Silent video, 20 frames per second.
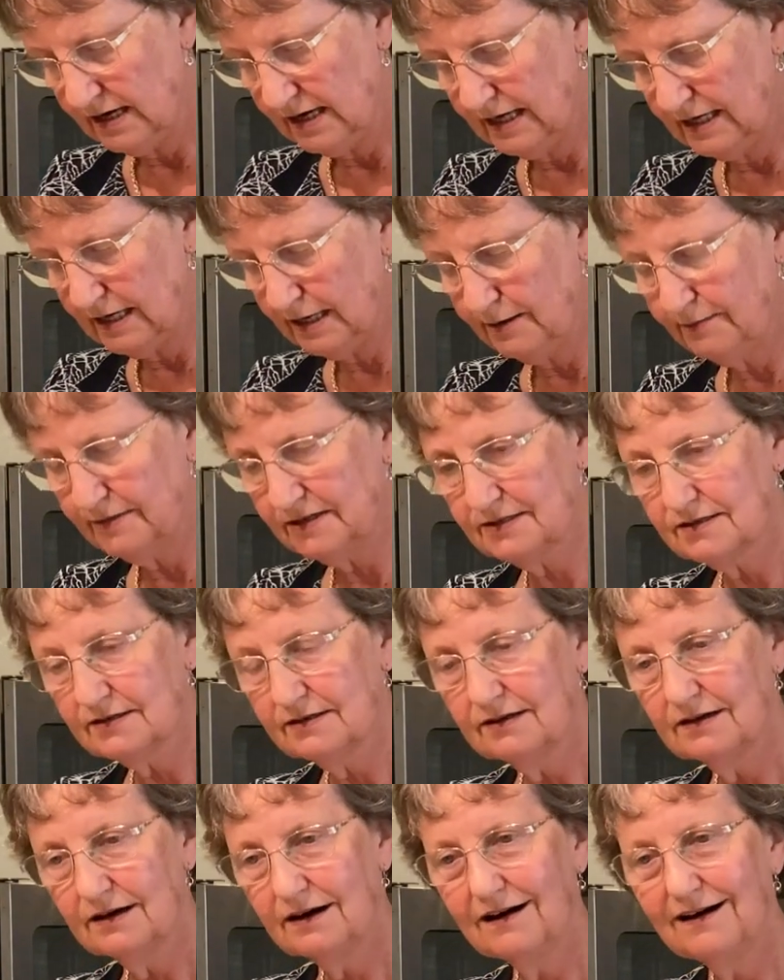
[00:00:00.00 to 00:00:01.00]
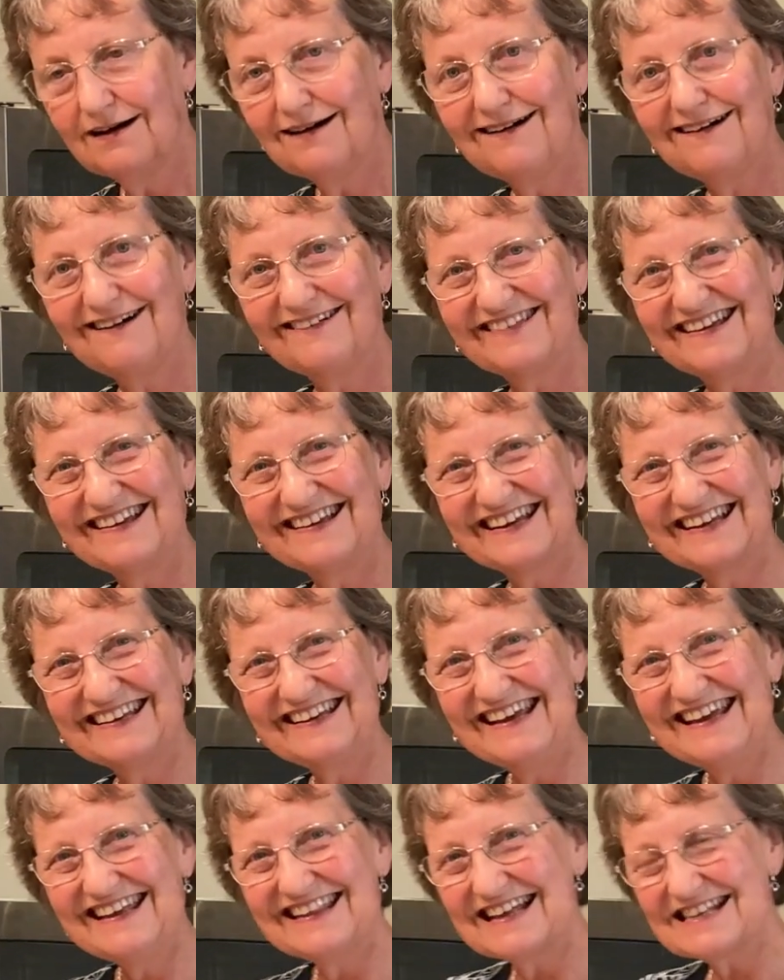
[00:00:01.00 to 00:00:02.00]
an element. Can
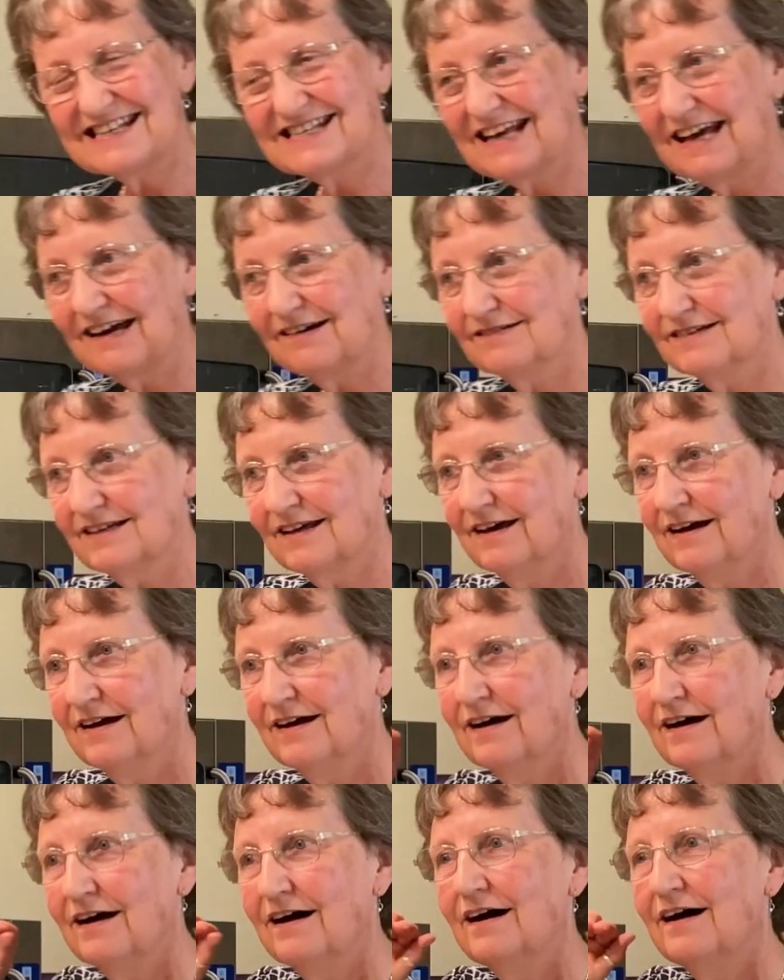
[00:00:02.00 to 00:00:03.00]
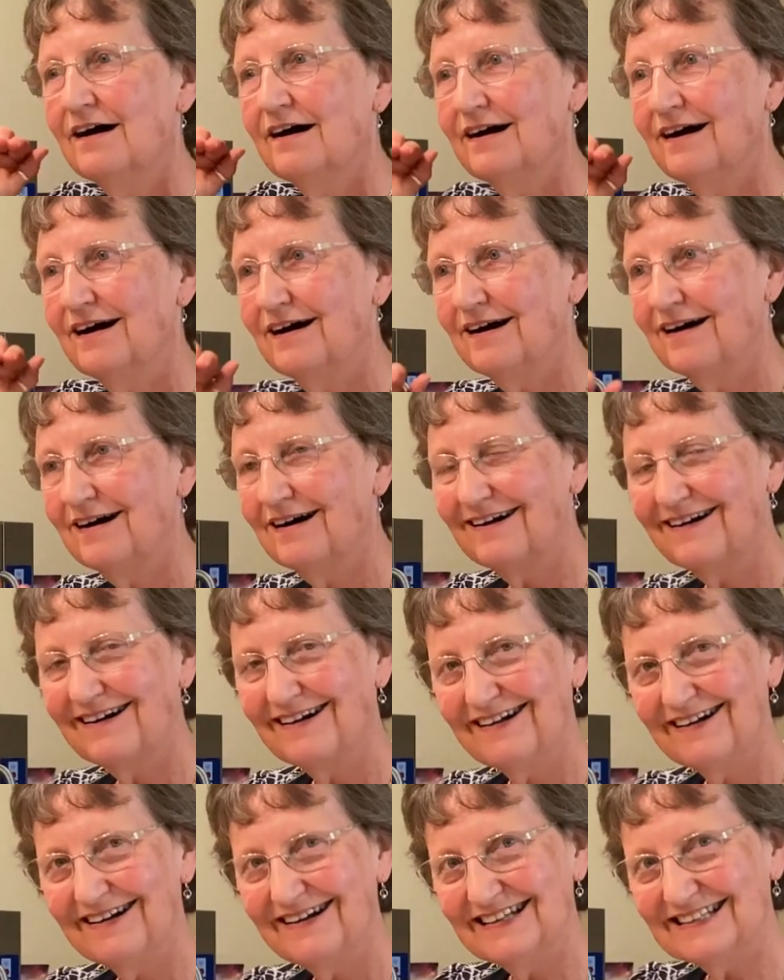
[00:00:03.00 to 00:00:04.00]
you hear that sound?
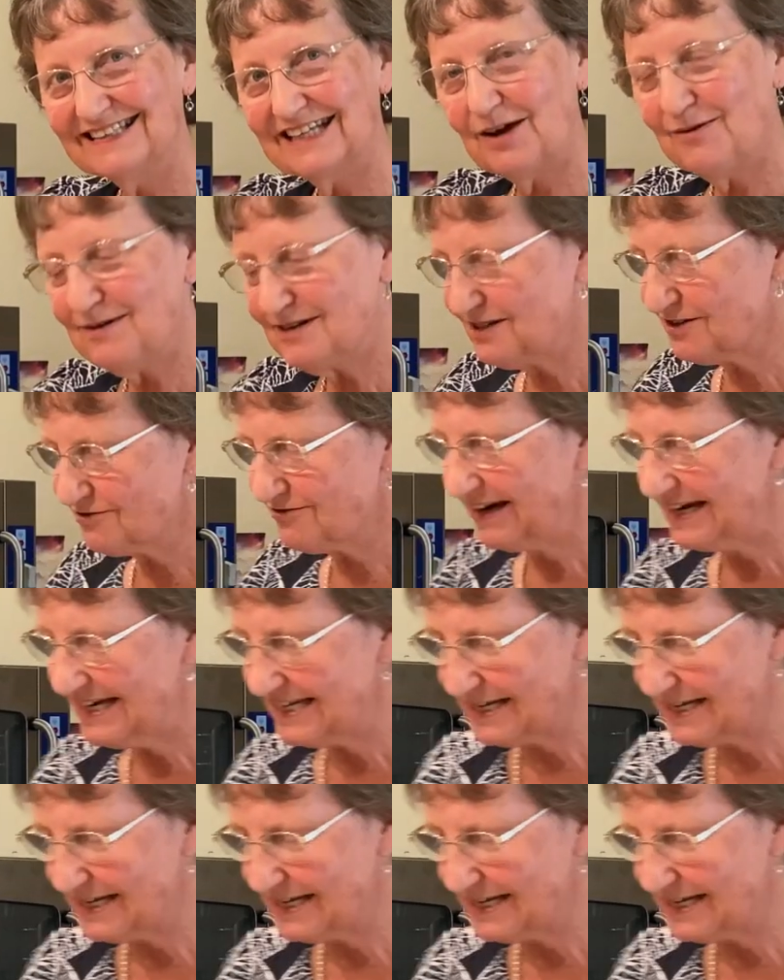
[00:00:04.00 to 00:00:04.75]
It's going to the right